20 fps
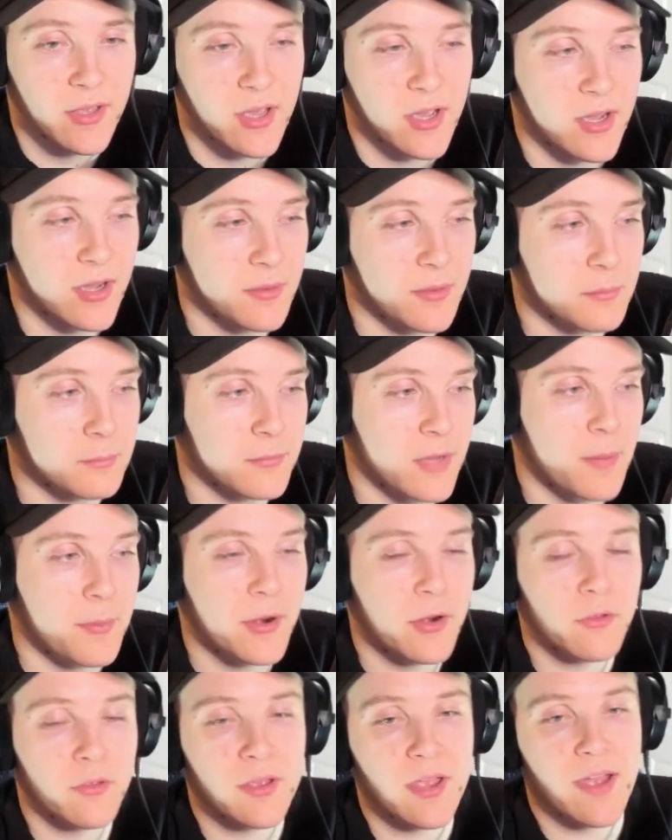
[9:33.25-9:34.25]

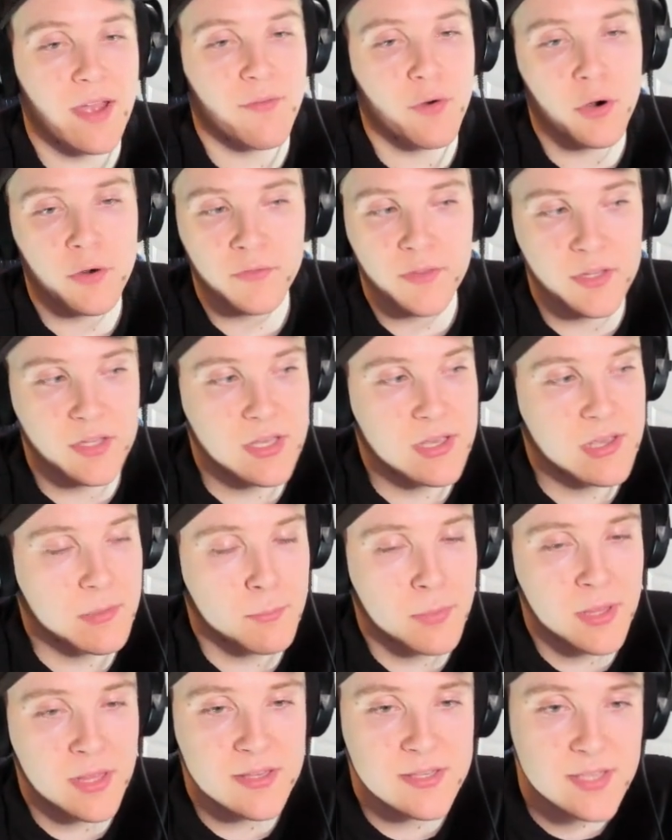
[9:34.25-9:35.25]
Apparently, I've heard that he
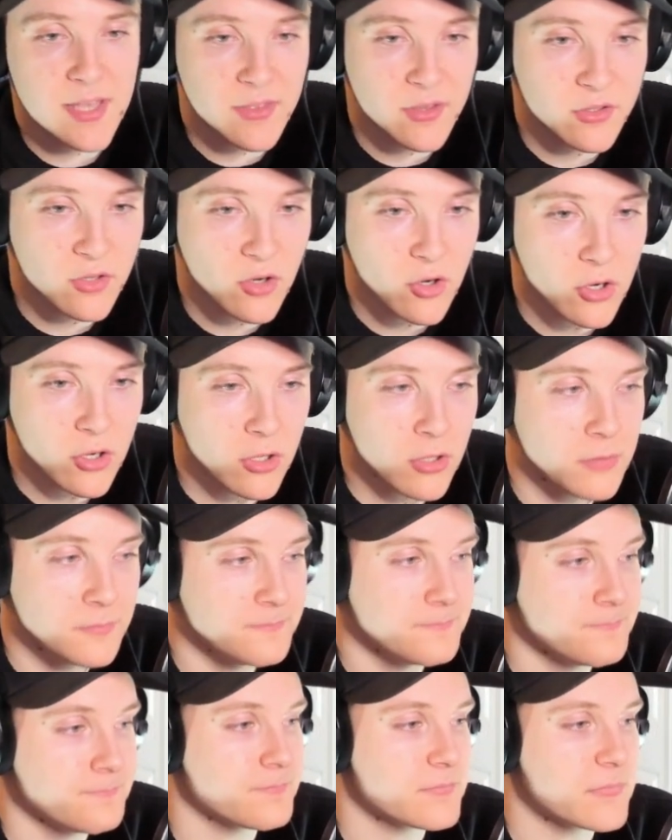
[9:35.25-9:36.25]
can beat Sith
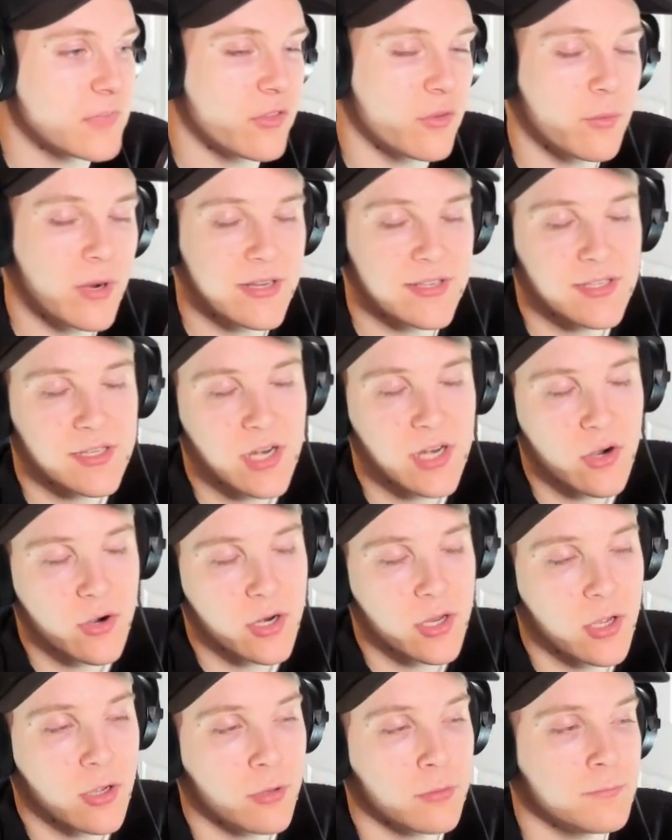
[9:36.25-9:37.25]
Eternal in the right
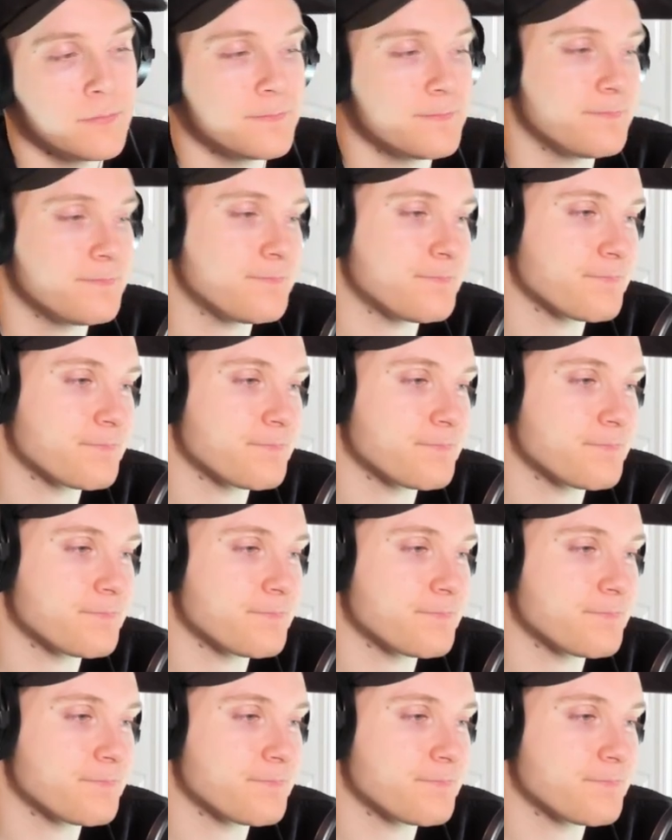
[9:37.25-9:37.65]
scenario,